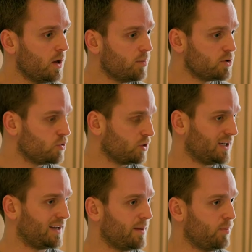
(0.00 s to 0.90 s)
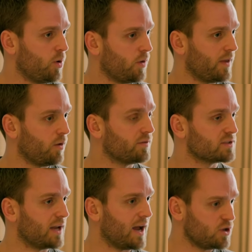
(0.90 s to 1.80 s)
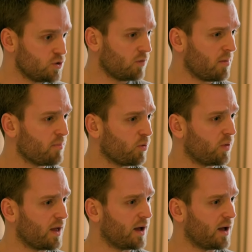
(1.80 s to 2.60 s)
But you're not taking that book on there, obviously. Are you going to remember all that?